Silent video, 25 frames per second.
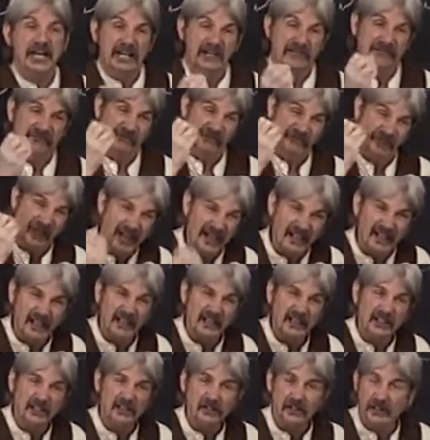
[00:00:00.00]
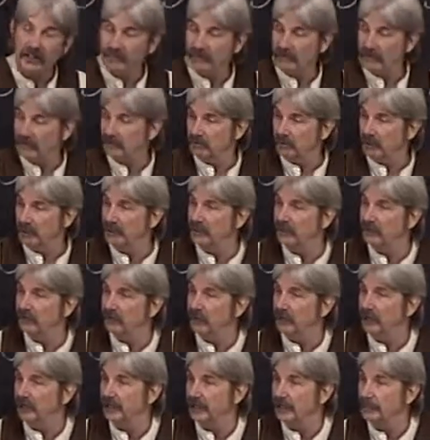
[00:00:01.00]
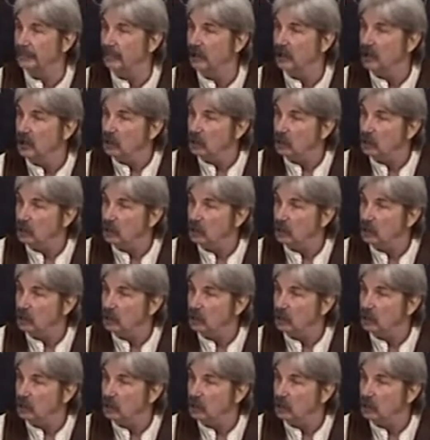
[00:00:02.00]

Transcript: he finally gets some that believe on him?